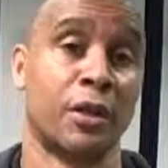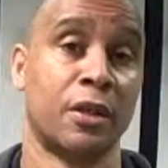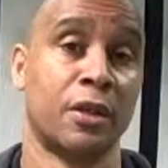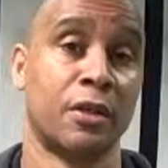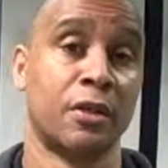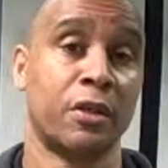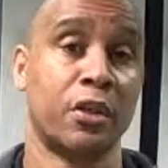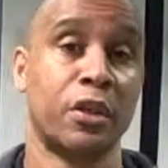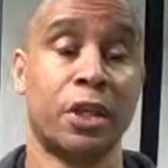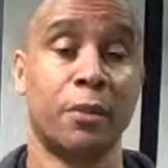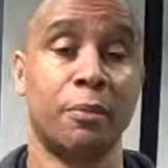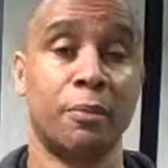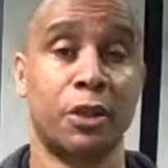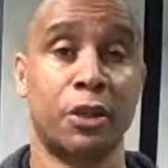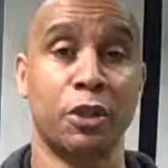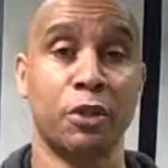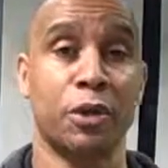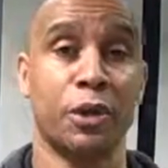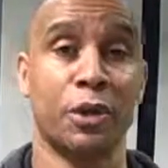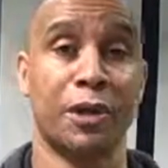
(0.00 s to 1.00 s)
So you can be
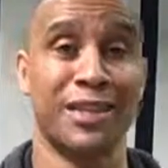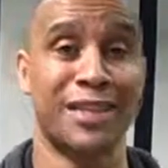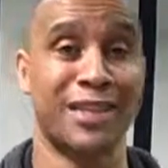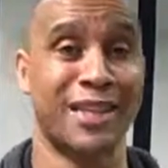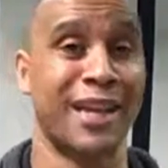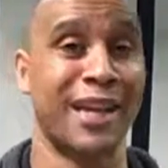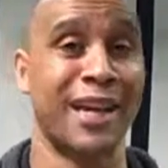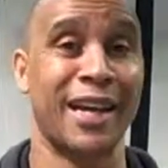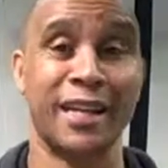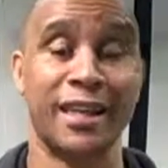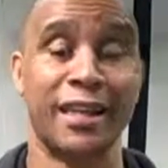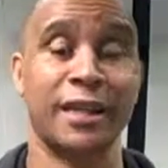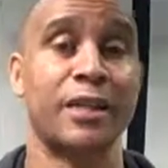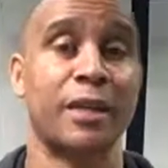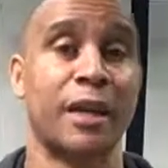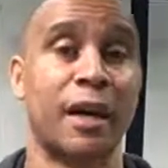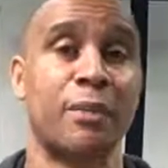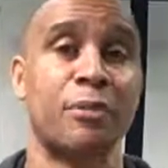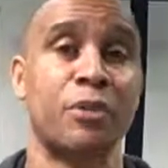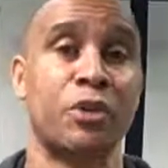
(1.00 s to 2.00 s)
doing this at any
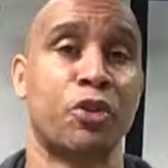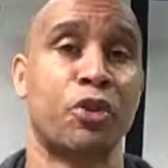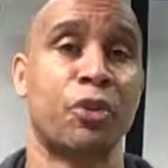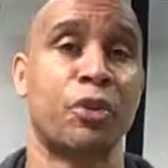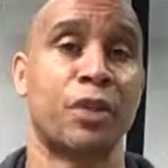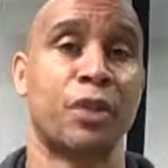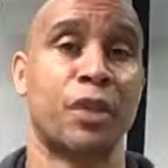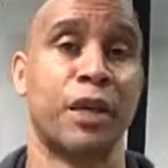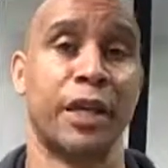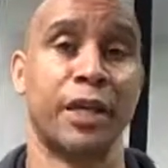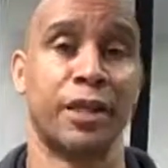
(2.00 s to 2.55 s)
time during the day.